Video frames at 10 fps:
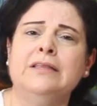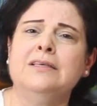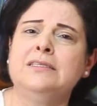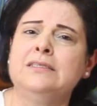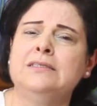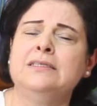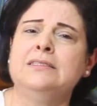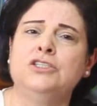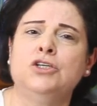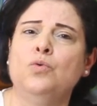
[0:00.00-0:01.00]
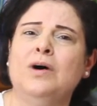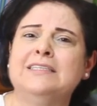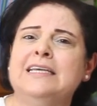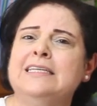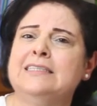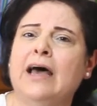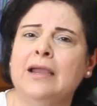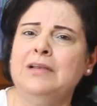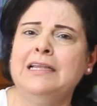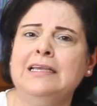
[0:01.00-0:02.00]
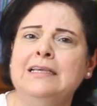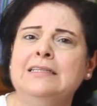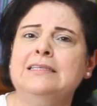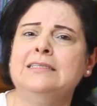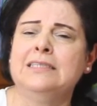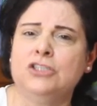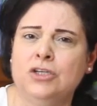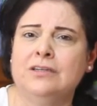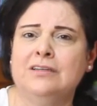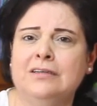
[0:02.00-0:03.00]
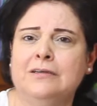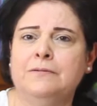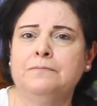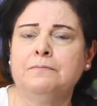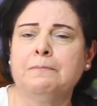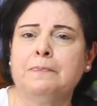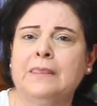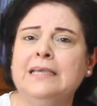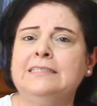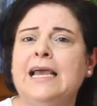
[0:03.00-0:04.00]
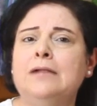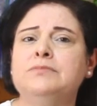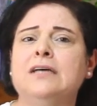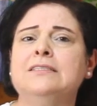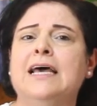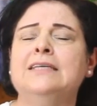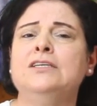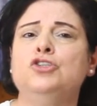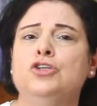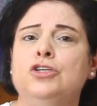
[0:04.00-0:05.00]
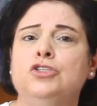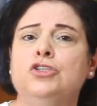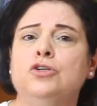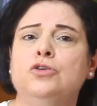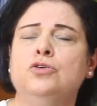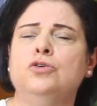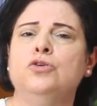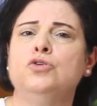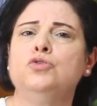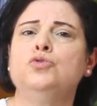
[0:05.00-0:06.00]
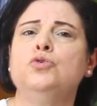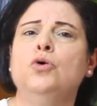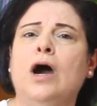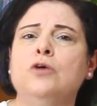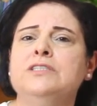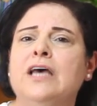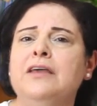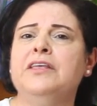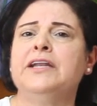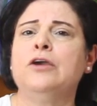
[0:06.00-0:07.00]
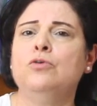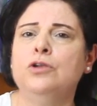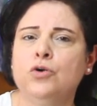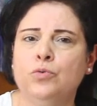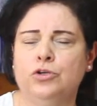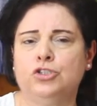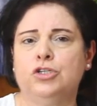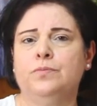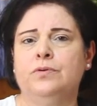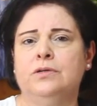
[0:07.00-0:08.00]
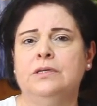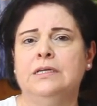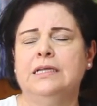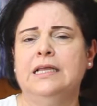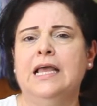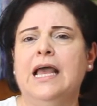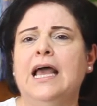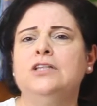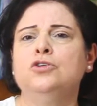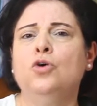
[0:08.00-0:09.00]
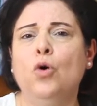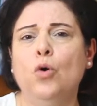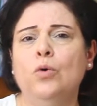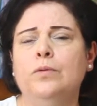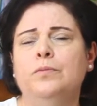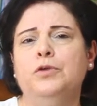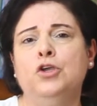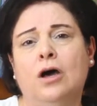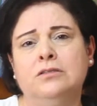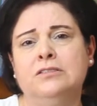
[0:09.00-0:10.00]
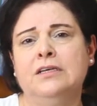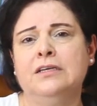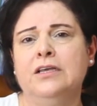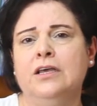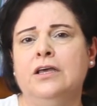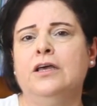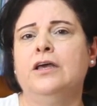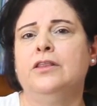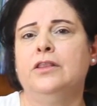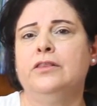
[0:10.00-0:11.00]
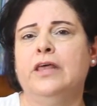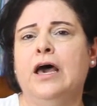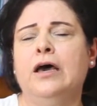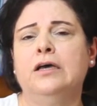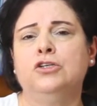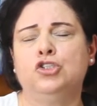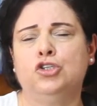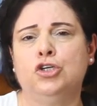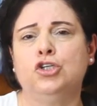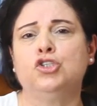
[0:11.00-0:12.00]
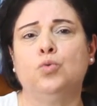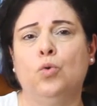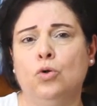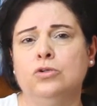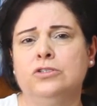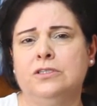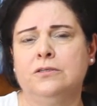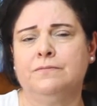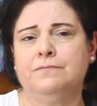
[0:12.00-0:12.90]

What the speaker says: This decision was a timely decision. It helped us as a church to go outside the regular worship and go beyond the church walls.